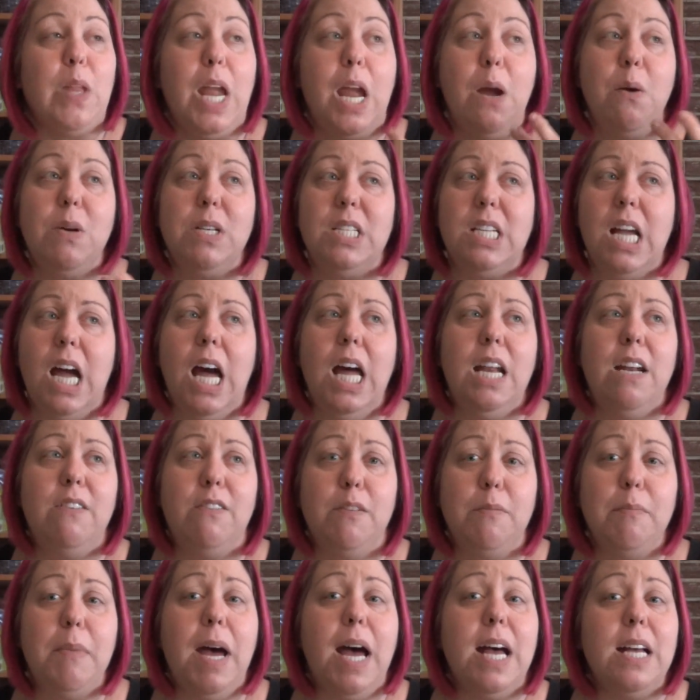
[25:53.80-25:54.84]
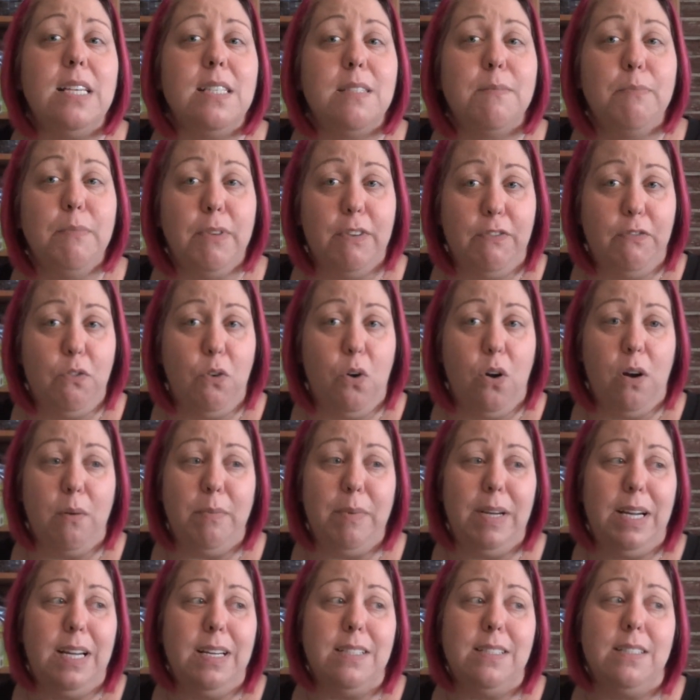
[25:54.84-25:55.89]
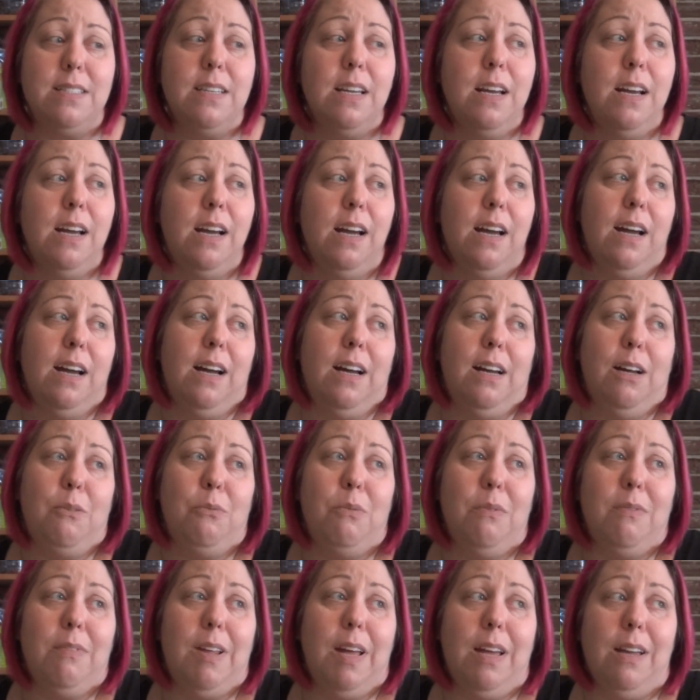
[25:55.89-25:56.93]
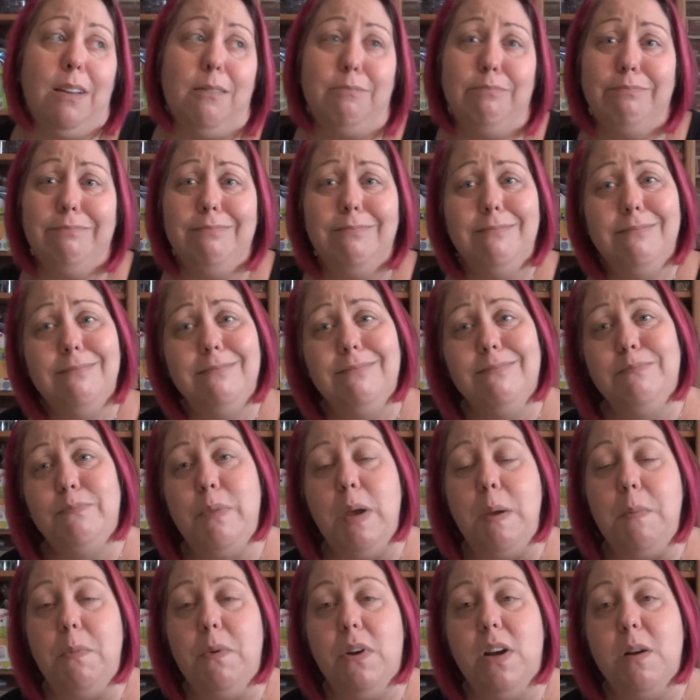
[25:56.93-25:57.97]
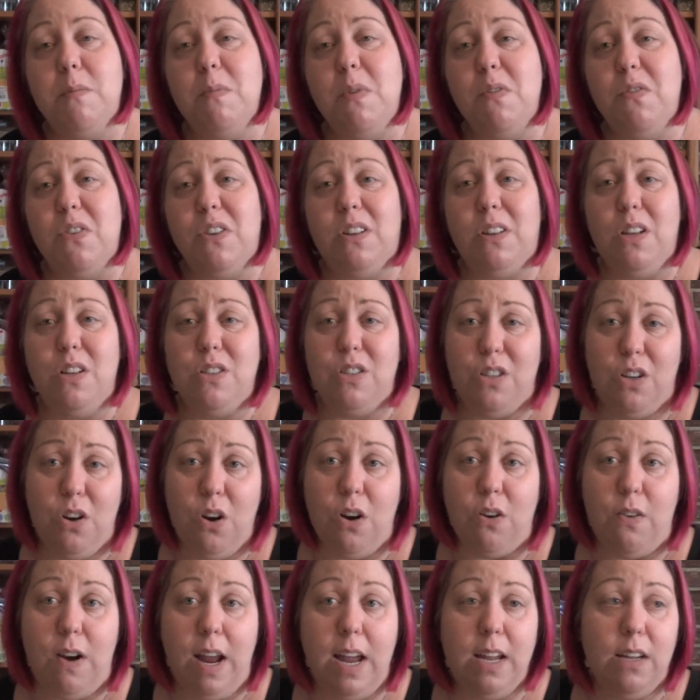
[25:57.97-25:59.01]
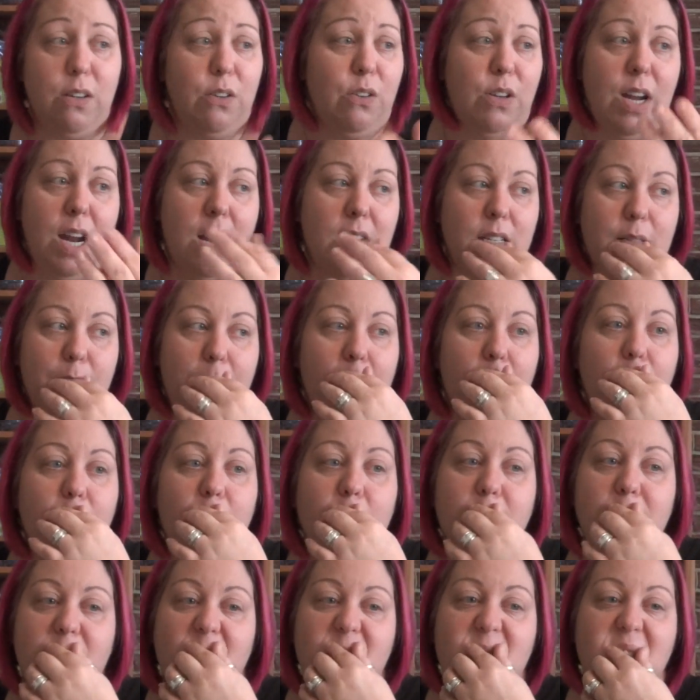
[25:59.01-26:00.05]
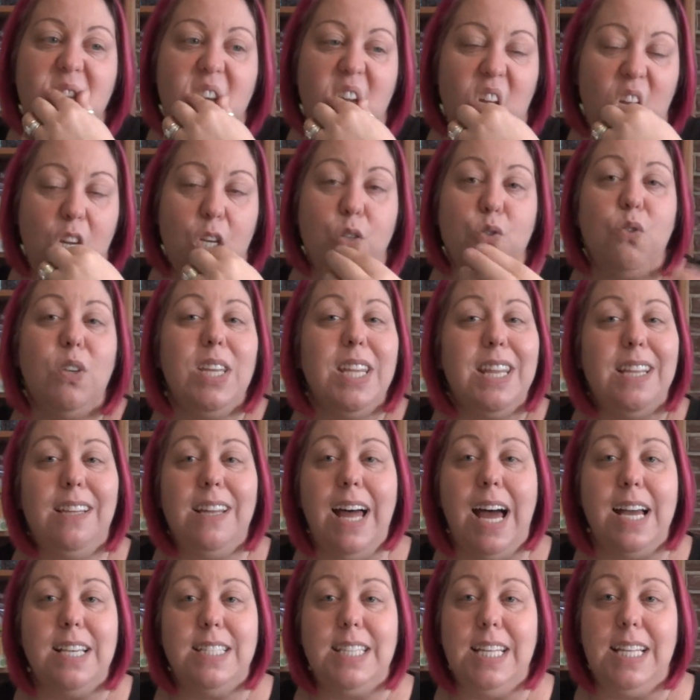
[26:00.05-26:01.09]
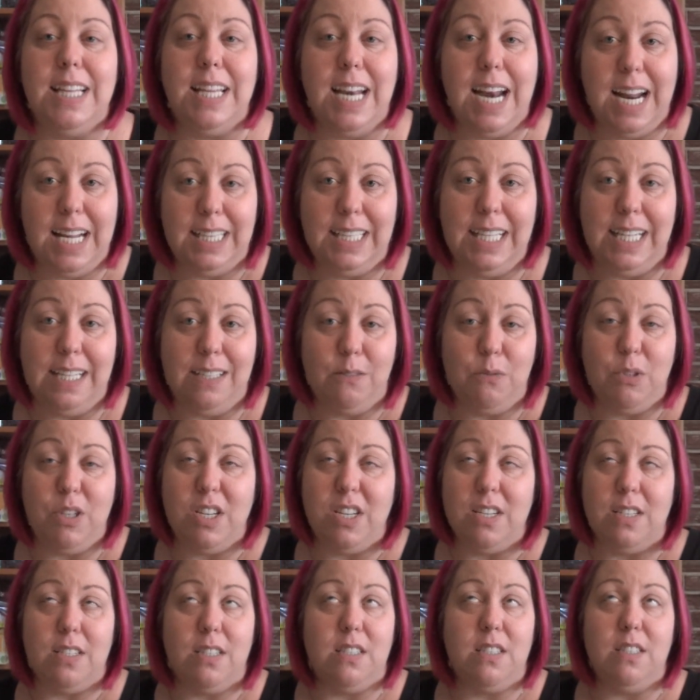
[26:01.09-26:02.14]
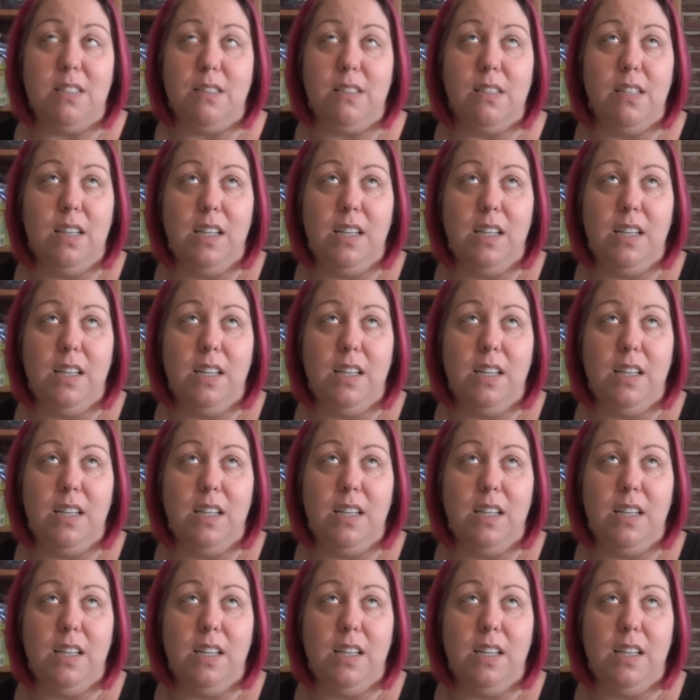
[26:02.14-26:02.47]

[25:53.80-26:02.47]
It was kind of a mess before because I'm like, people come over, close the door, right? Who cares? My room is usually the last thing that I clean, which is